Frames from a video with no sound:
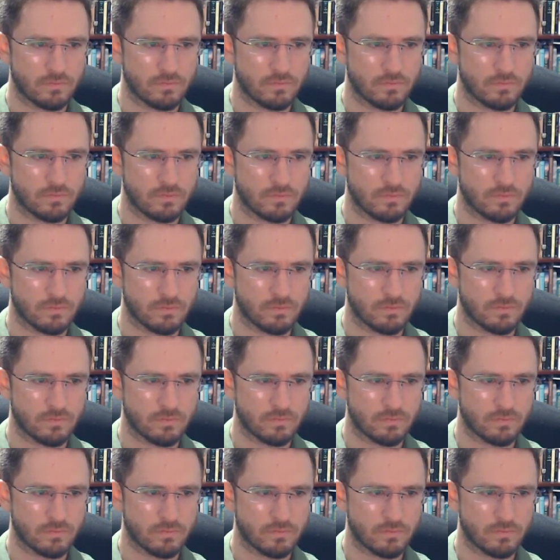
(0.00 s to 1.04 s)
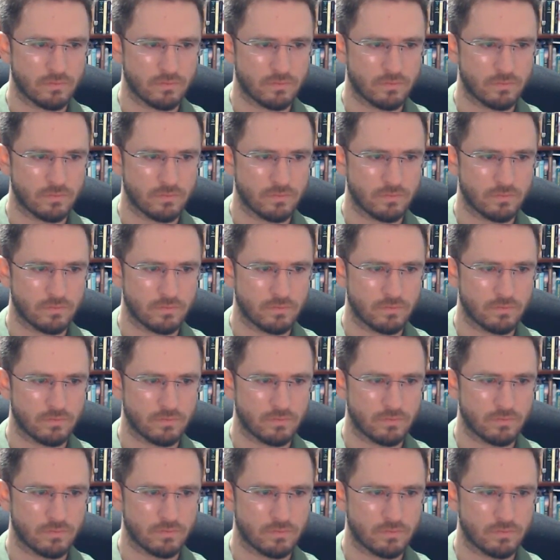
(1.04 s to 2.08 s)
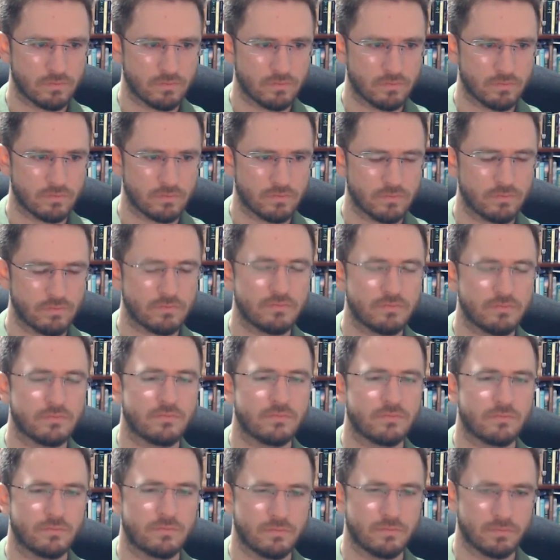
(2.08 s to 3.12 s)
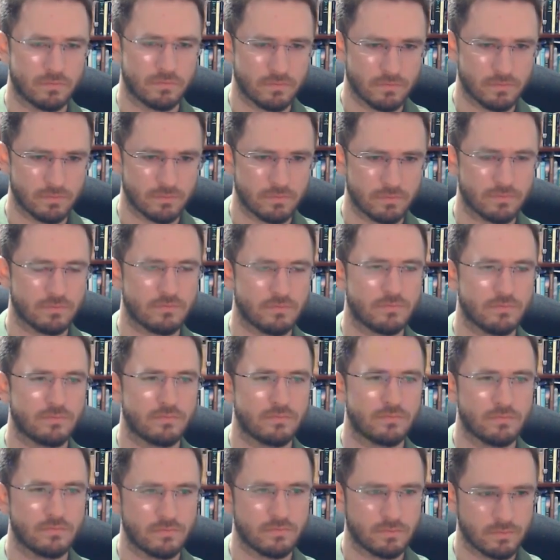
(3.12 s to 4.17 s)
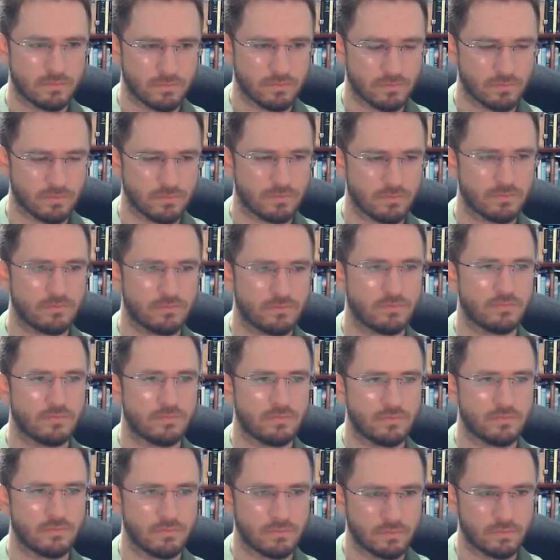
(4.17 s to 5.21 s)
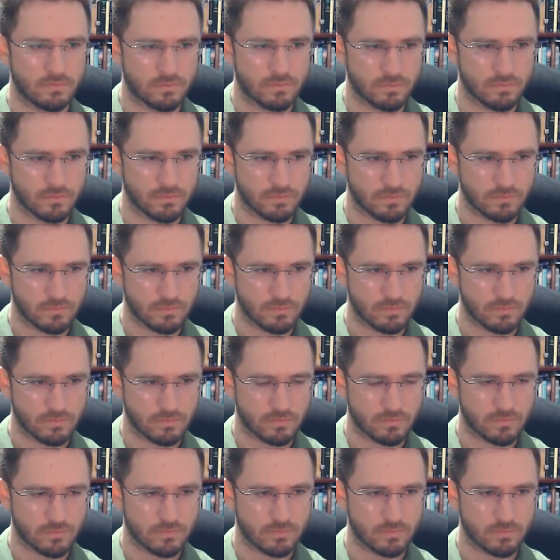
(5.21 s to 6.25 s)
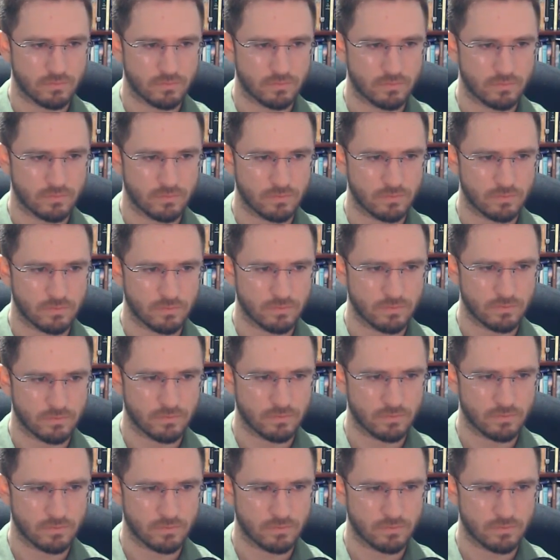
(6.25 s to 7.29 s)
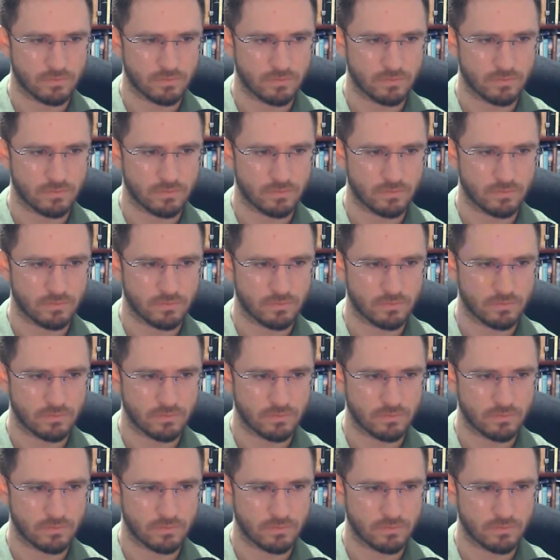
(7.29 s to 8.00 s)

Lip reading: (not speaking)